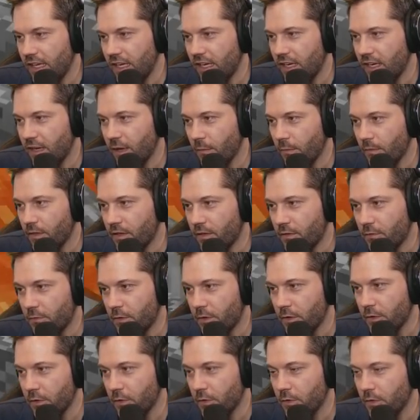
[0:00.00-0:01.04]
can come
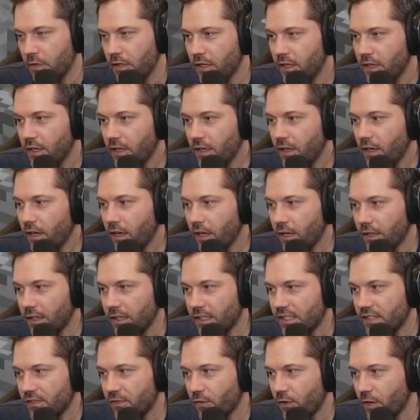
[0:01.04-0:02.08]
through on
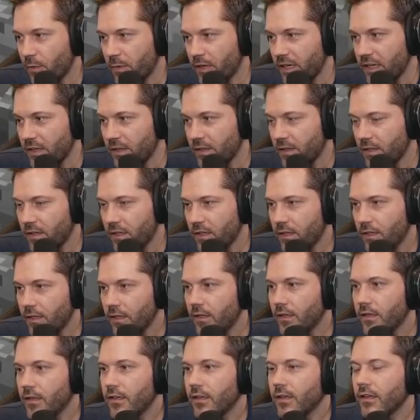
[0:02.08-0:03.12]
this for me.
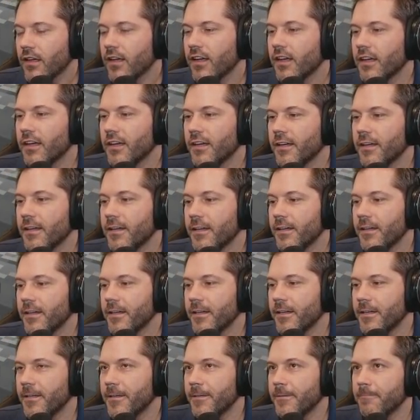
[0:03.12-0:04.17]

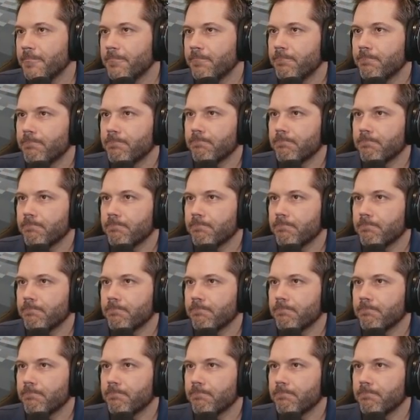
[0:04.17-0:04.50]
Um.